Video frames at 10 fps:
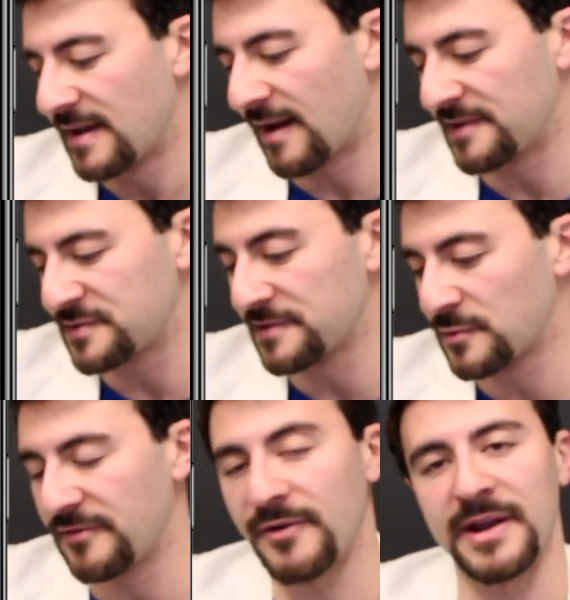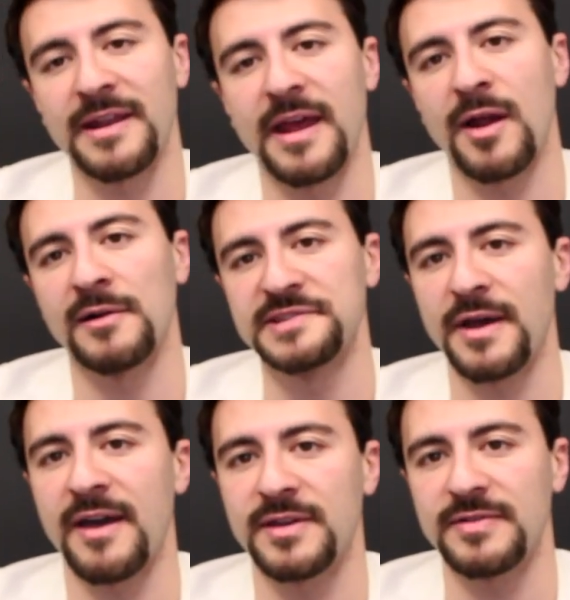So that was really fun, and also
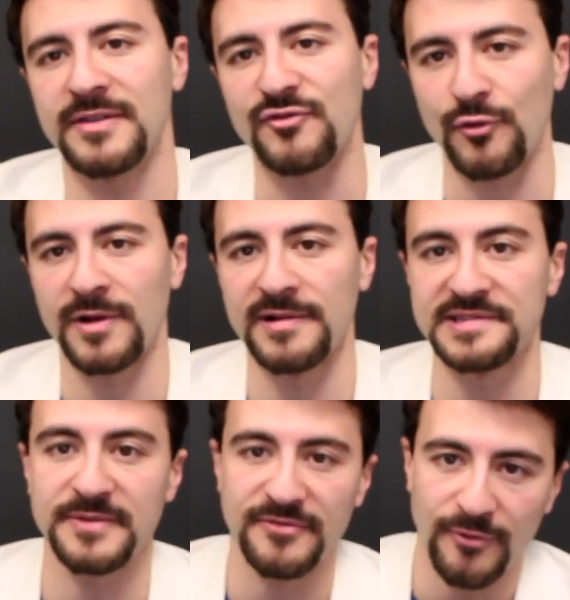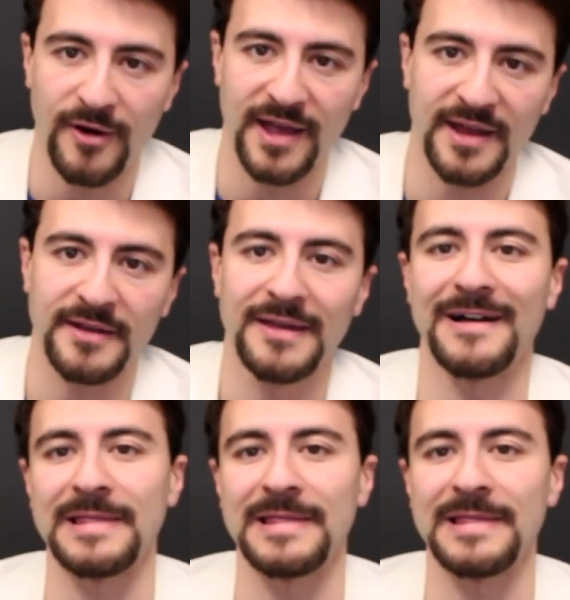having the drills beforehand